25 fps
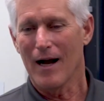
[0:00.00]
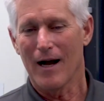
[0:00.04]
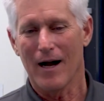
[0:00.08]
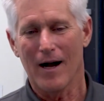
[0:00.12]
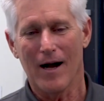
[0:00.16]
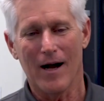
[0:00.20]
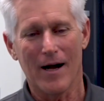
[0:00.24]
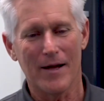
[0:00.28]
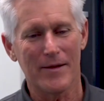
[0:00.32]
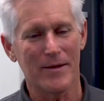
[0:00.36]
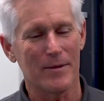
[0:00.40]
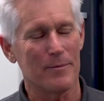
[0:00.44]

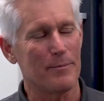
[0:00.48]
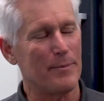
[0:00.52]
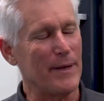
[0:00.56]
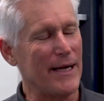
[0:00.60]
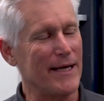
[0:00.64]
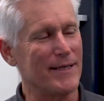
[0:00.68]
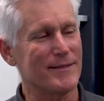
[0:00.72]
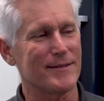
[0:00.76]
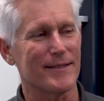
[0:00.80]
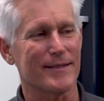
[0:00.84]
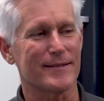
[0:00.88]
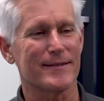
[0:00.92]
On the
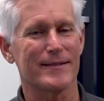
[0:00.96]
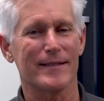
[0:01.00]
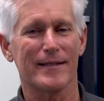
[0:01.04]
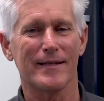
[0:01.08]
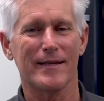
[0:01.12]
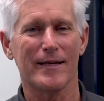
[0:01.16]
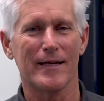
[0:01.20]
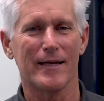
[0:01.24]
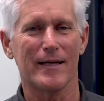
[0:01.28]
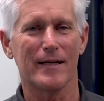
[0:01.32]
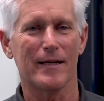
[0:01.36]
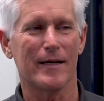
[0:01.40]
basics,
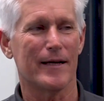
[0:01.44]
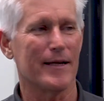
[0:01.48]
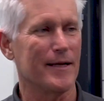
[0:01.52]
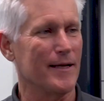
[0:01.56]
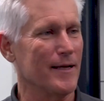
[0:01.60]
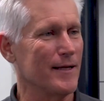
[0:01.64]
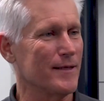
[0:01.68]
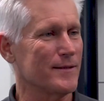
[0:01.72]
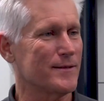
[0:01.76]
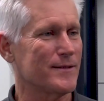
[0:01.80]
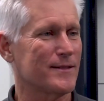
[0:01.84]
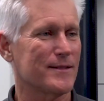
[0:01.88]
it
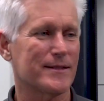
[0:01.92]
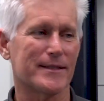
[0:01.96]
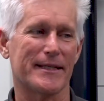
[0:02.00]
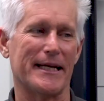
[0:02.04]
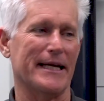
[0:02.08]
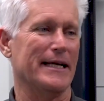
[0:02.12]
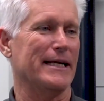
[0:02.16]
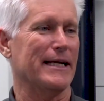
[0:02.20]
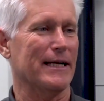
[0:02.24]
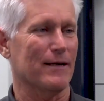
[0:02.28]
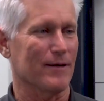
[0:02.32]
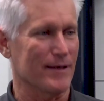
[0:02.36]
is
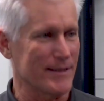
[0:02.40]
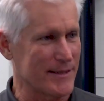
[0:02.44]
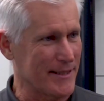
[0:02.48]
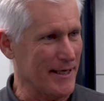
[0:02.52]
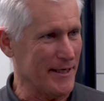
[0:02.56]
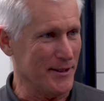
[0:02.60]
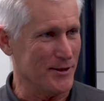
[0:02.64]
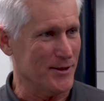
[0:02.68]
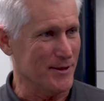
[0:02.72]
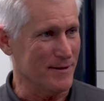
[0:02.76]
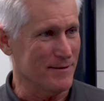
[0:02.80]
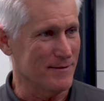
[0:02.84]
skin
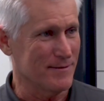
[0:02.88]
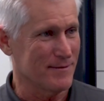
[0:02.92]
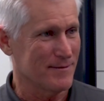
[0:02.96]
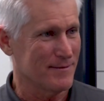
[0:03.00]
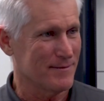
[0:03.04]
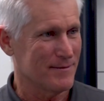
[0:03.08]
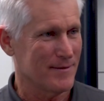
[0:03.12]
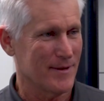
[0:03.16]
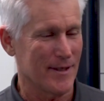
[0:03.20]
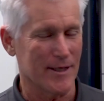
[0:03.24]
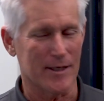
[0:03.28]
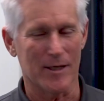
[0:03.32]
irritation.
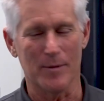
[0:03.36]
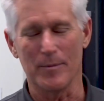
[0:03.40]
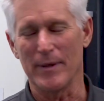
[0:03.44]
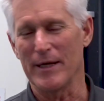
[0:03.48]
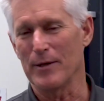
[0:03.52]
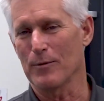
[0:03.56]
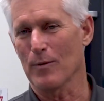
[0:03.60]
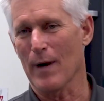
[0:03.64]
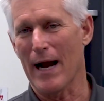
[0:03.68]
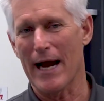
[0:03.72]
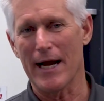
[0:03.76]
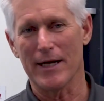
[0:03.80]
It can
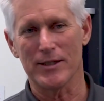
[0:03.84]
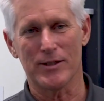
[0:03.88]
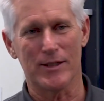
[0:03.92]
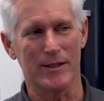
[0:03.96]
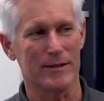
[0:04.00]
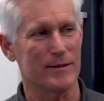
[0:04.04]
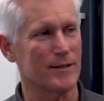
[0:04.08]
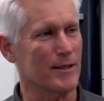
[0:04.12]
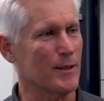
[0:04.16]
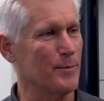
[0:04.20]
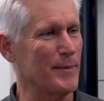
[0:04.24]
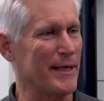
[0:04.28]
be
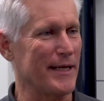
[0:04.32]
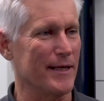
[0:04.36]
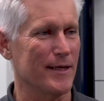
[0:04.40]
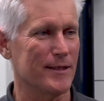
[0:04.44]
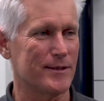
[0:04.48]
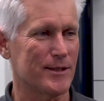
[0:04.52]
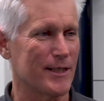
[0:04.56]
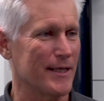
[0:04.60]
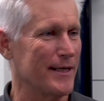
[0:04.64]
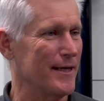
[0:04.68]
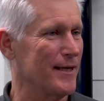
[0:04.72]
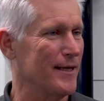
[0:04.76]
rashes, it could be
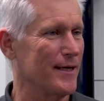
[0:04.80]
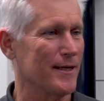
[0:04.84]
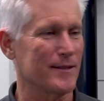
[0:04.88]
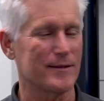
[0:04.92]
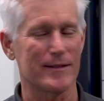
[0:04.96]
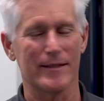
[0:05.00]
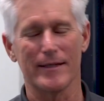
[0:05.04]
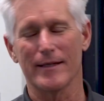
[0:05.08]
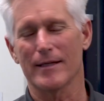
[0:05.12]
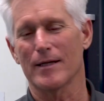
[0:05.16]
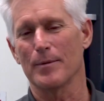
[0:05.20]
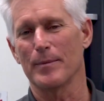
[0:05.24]

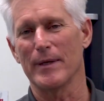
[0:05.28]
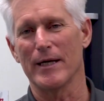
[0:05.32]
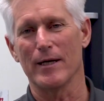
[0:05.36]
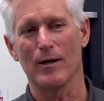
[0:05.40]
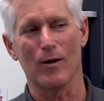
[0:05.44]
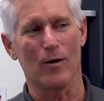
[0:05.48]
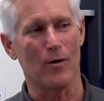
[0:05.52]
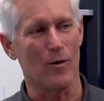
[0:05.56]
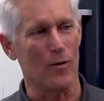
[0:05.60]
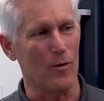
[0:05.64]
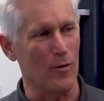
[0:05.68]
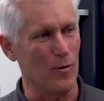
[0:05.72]
itchiness, it could be
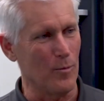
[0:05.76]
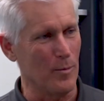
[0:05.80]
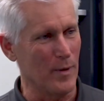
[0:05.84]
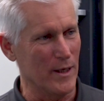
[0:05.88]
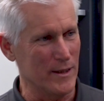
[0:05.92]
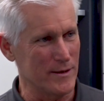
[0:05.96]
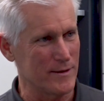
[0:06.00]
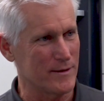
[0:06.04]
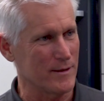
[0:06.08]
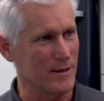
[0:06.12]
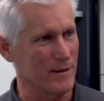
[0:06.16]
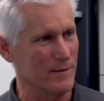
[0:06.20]
a whole
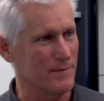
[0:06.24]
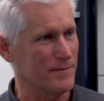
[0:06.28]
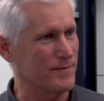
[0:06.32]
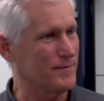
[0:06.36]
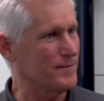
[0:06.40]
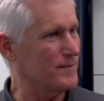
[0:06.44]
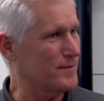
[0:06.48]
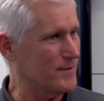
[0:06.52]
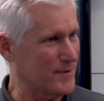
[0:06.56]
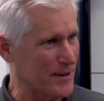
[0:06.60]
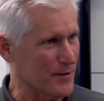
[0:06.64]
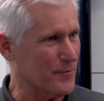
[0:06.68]
bunch of
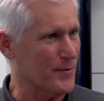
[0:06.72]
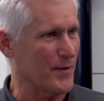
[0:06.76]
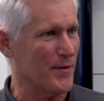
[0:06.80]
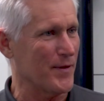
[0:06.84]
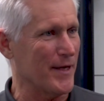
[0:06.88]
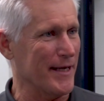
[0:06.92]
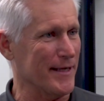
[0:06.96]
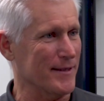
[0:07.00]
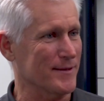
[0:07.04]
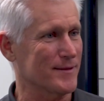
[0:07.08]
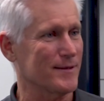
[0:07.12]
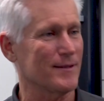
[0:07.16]
different
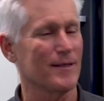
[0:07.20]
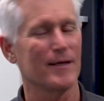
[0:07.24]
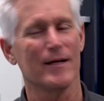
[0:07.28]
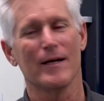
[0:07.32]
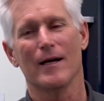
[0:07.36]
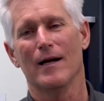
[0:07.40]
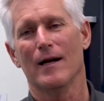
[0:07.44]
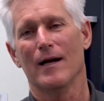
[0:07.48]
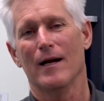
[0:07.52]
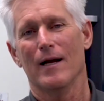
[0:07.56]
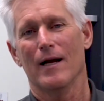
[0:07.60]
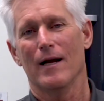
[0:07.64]
things.
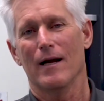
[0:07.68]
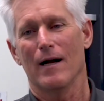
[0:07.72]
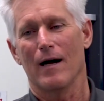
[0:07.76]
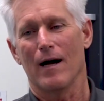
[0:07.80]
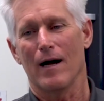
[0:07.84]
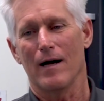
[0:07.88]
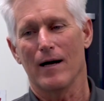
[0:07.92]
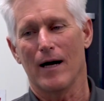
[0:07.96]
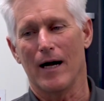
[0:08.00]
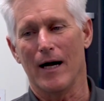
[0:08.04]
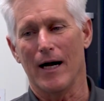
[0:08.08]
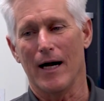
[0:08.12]

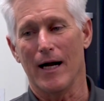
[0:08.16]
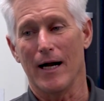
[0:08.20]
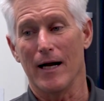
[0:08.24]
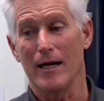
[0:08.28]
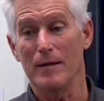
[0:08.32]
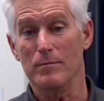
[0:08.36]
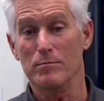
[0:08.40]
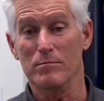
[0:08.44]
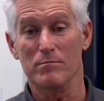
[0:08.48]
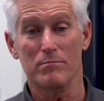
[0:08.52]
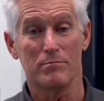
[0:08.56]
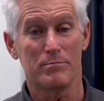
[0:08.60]

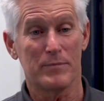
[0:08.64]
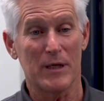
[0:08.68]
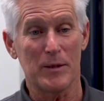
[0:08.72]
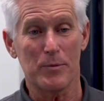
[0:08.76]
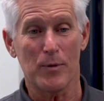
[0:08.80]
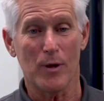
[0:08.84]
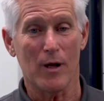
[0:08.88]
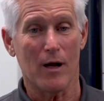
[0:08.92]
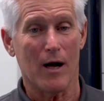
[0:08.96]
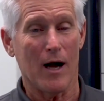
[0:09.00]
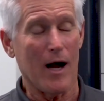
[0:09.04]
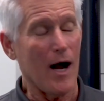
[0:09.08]
Uh,
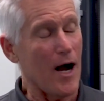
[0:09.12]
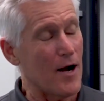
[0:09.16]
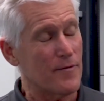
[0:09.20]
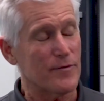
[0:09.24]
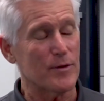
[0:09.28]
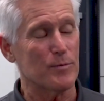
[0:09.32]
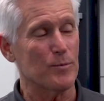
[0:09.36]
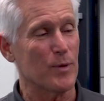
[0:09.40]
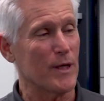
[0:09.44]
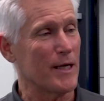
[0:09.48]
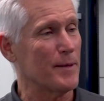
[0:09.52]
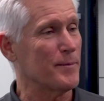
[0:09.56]
people
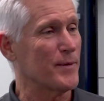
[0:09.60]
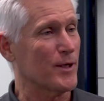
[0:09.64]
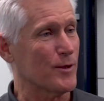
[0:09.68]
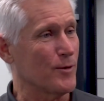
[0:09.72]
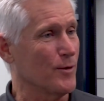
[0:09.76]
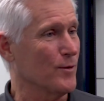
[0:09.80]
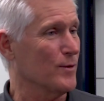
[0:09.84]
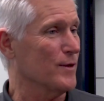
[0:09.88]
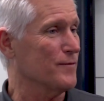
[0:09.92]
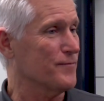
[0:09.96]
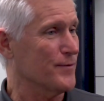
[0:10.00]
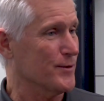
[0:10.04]
often blame the
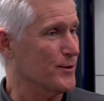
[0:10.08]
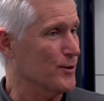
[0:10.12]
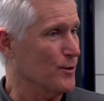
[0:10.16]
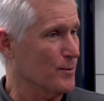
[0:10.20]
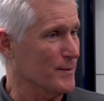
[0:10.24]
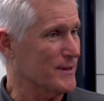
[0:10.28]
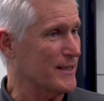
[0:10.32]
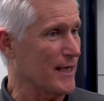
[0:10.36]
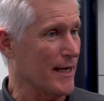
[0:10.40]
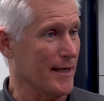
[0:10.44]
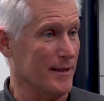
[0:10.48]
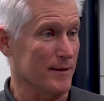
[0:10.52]
coolant for
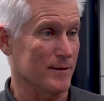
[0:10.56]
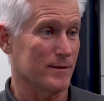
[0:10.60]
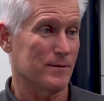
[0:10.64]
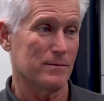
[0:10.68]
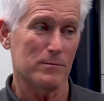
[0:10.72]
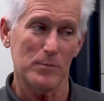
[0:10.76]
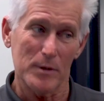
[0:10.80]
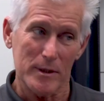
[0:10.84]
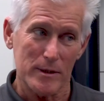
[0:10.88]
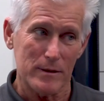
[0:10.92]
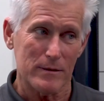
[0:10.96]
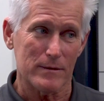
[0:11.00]
dermatitis,
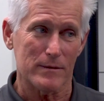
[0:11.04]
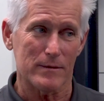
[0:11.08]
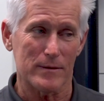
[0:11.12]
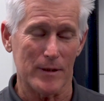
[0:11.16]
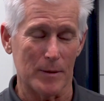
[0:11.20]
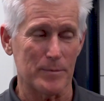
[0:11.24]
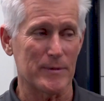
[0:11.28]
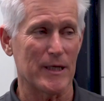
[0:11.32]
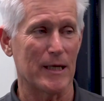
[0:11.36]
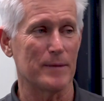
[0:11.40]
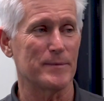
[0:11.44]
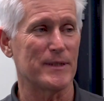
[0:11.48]
which
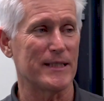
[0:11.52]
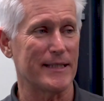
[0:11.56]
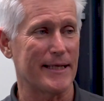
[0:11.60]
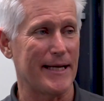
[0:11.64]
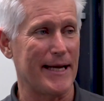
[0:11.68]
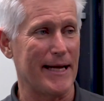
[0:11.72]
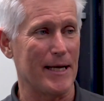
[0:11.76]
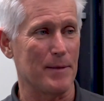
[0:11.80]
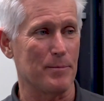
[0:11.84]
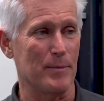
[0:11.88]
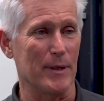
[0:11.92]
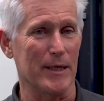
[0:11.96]
sometimes it
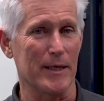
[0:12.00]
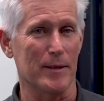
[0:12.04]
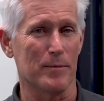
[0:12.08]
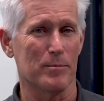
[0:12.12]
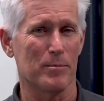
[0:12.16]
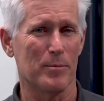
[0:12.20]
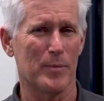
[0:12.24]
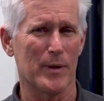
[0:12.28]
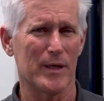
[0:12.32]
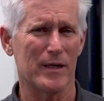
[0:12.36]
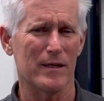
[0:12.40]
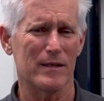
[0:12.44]
can be,
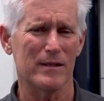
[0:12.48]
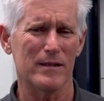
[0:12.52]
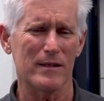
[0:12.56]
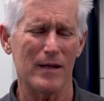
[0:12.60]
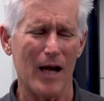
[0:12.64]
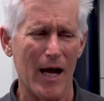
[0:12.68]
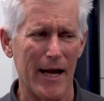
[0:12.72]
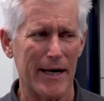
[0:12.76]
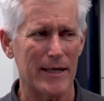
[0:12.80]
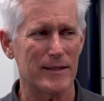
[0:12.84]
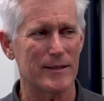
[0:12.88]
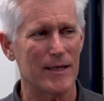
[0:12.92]
but a
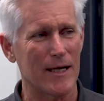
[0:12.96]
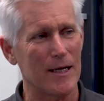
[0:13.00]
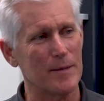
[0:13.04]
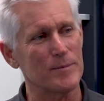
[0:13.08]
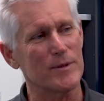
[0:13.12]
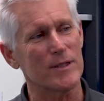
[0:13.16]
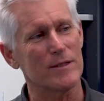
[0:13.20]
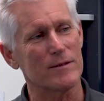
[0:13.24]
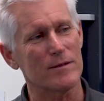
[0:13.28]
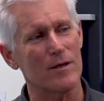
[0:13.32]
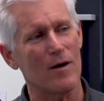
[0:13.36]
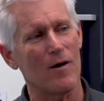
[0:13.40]
lot of
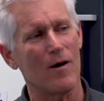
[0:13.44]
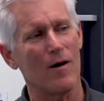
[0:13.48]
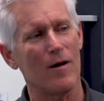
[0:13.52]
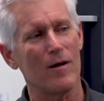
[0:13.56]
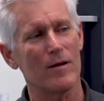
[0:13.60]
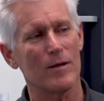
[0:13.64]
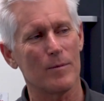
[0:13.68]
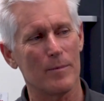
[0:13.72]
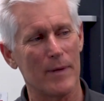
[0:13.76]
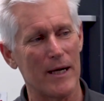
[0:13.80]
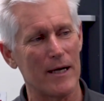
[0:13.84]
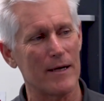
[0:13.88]
times it's
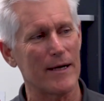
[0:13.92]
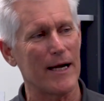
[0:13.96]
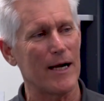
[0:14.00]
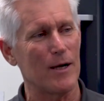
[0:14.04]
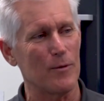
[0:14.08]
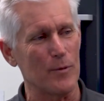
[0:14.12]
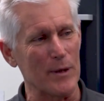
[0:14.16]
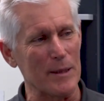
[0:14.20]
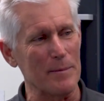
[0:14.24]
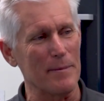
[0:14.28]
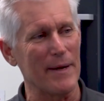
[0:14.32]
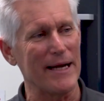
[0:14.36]
all about
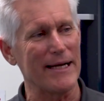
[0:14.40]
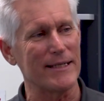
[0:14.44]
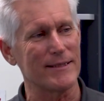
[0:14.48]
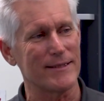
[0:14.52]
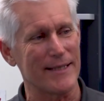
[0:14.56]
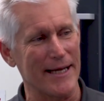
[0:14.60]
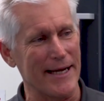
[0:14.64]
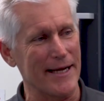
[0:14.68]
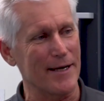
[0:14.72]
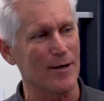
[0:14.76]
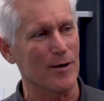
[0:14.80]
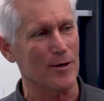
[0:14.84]
how we
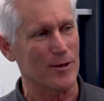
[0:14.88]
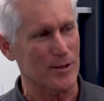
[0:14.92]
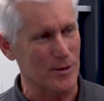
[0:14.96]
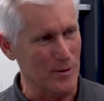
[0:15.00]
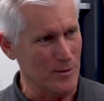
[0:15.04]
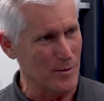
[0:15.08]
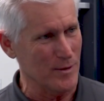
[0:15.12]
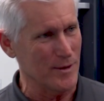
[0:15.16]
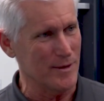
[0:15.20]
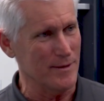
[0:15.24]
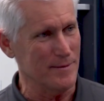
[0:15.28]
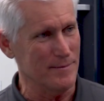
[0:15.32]
maintain our
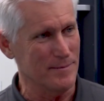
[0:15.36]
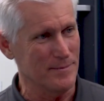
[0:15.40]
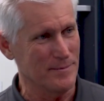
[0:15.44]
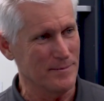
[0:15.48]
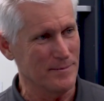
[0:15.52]
coolant.